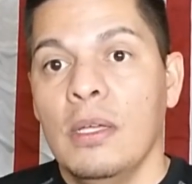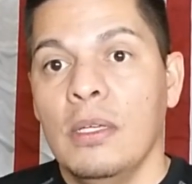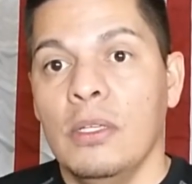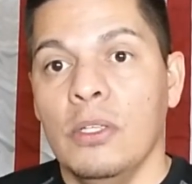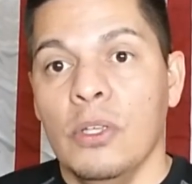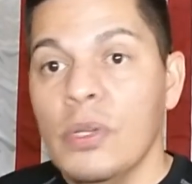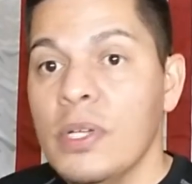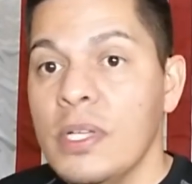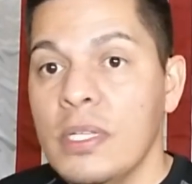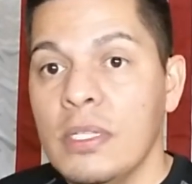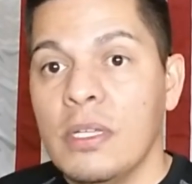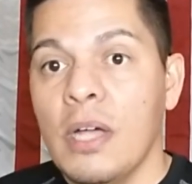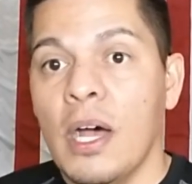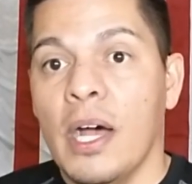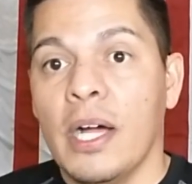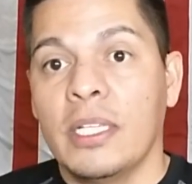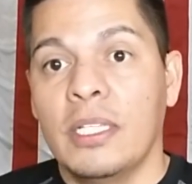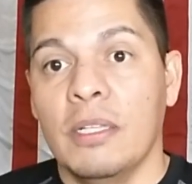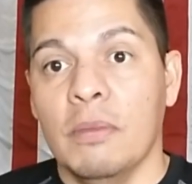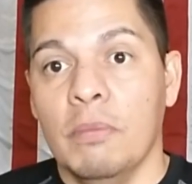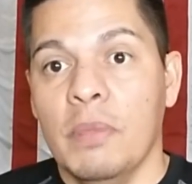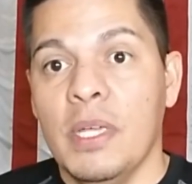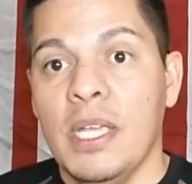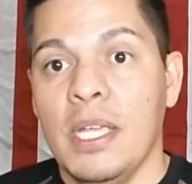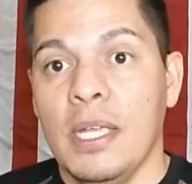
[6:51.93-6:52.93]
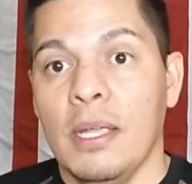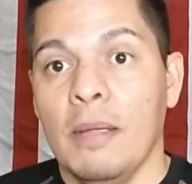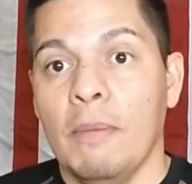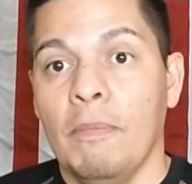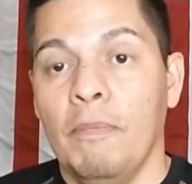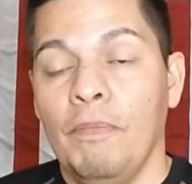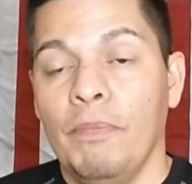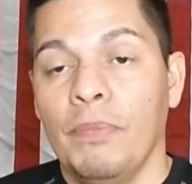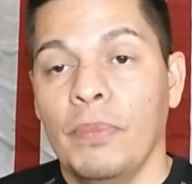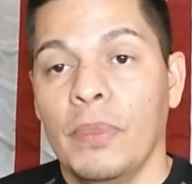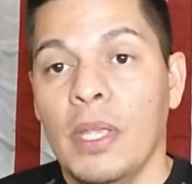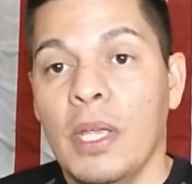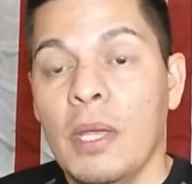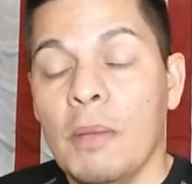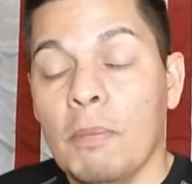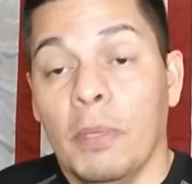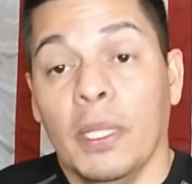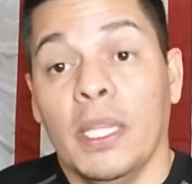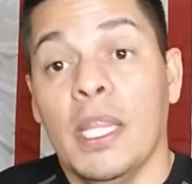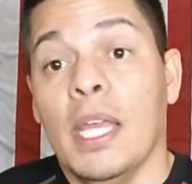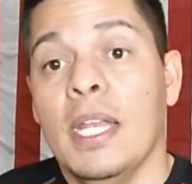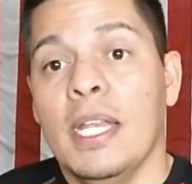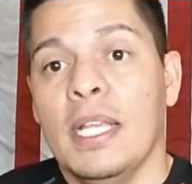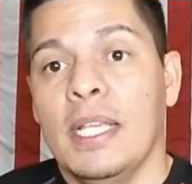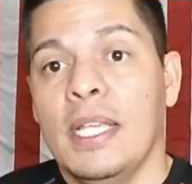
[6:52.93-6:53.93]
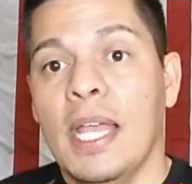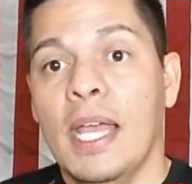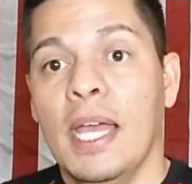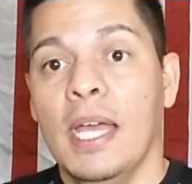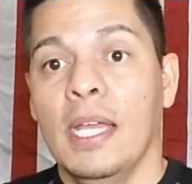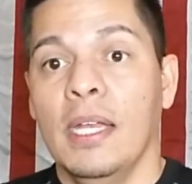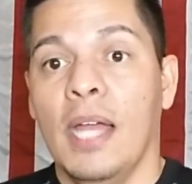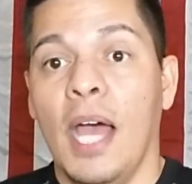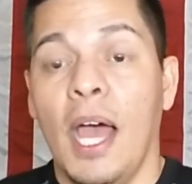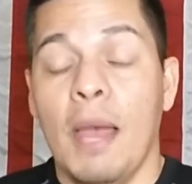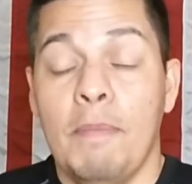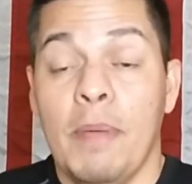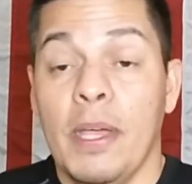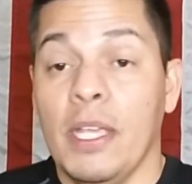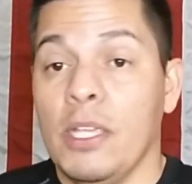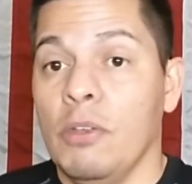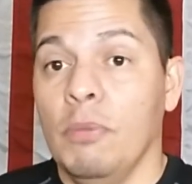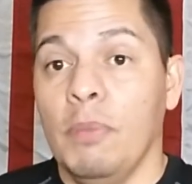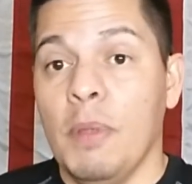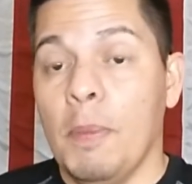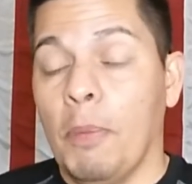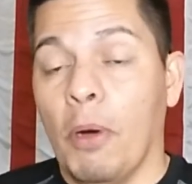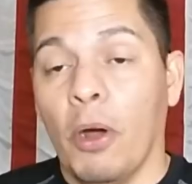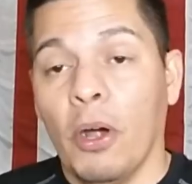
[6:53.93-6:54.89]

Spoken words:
you can talk to me. But then again, I bet you'd be